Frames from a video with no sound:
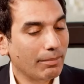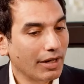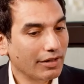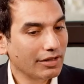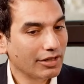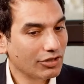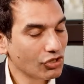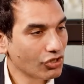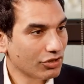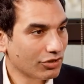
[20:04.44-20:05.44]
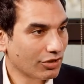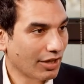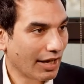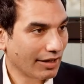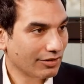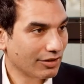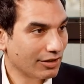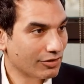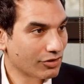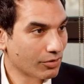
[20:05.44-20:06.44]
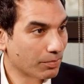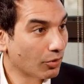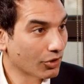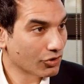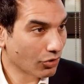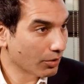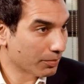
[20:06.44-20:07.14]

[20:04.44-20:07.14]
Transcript: but in addition to that, it supports oil